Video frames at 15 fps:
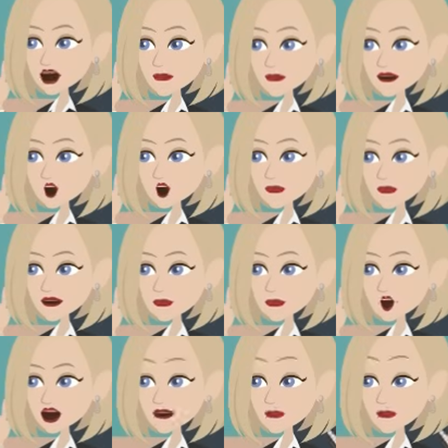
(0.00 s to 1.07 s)
English would
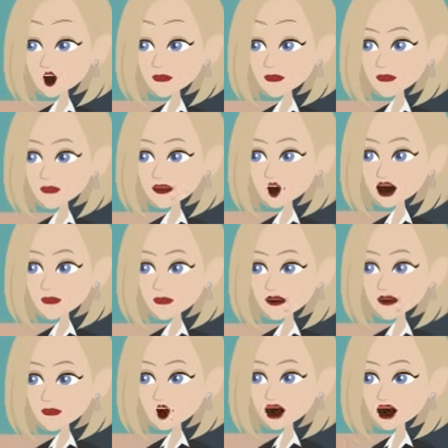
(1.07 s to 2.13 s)
not have the same
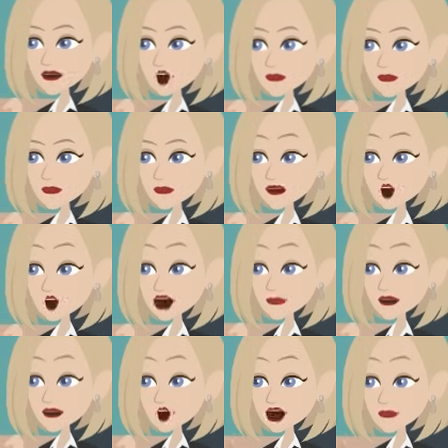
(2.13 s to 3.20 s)
variety of expressions
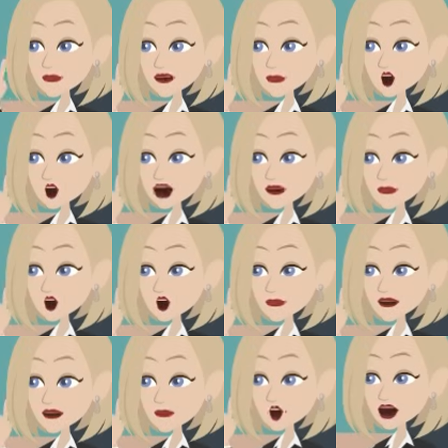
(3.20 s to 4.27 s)
and time forms.
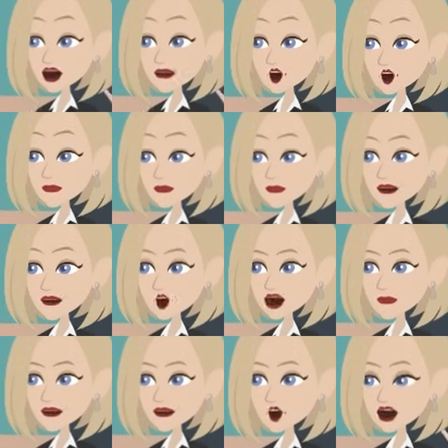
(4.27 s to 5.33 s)
Another
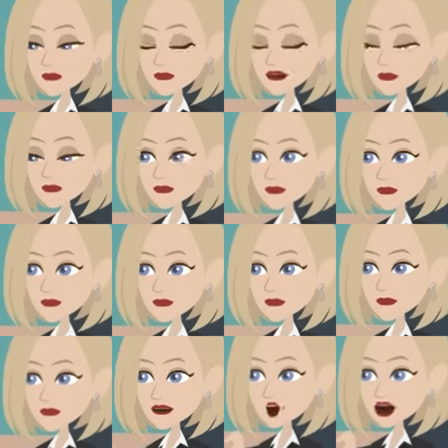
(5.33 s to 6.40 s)
very important
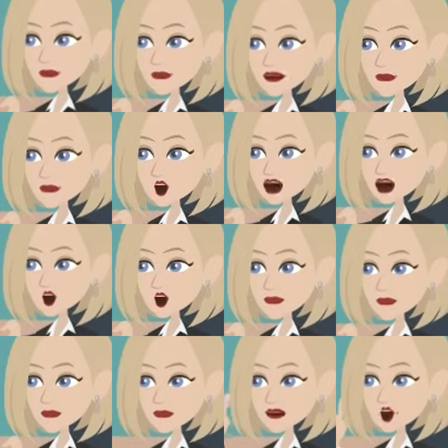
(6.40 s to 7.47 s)
group is the modal
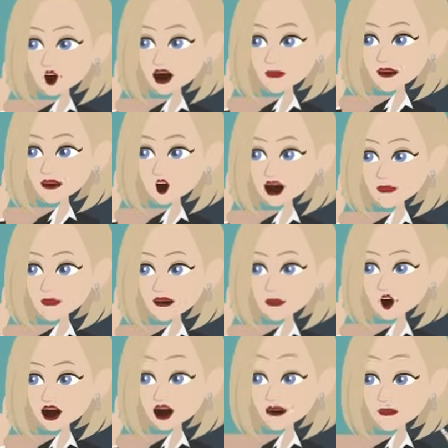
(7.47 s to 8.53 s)
verbs, which
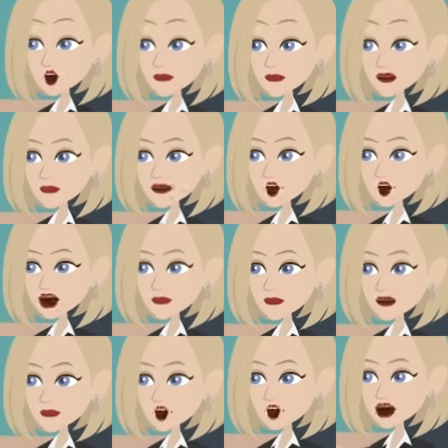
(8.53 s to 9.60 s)
add extra meaning
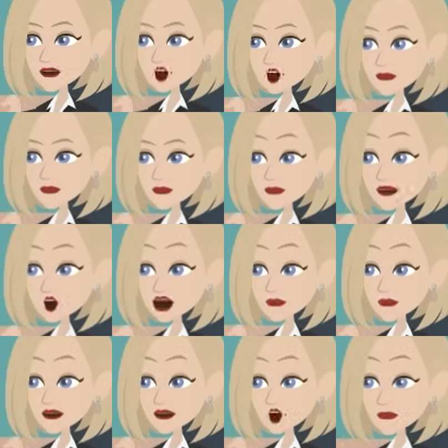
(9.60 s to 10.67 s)
by expressing
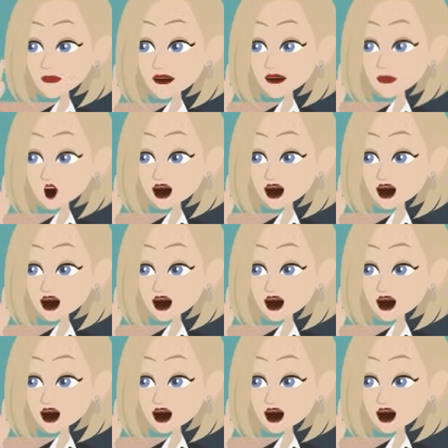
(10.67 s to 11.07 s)
possibility,